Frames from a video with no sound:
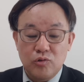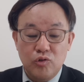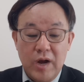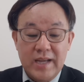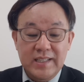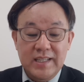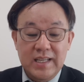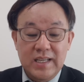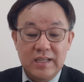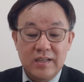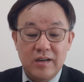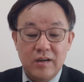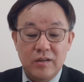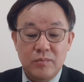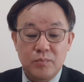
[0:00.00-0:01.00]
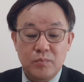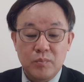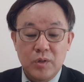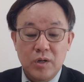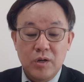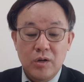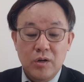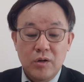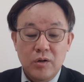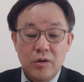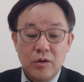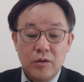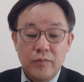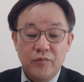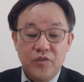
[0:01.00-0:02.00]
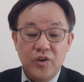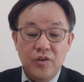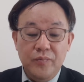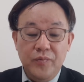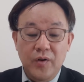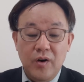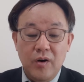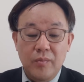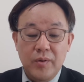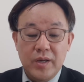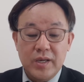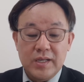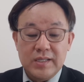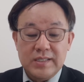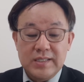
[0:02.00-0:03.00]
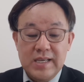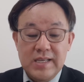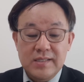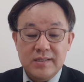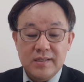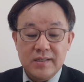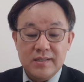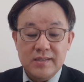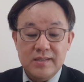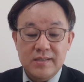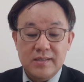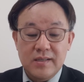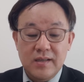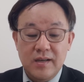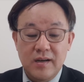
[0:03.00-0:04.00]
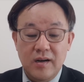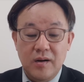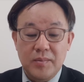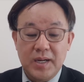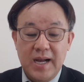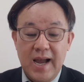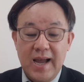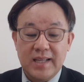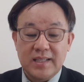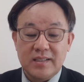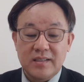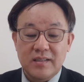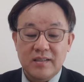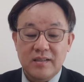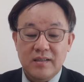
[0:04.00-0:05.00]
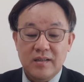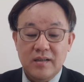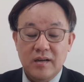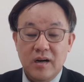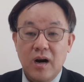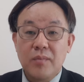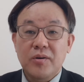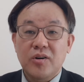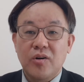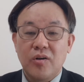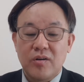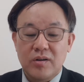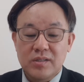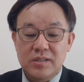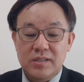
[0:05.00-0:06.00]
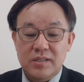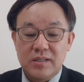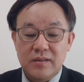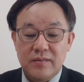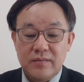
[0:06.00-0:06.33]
Writing on Proof of Existence of God. Of course,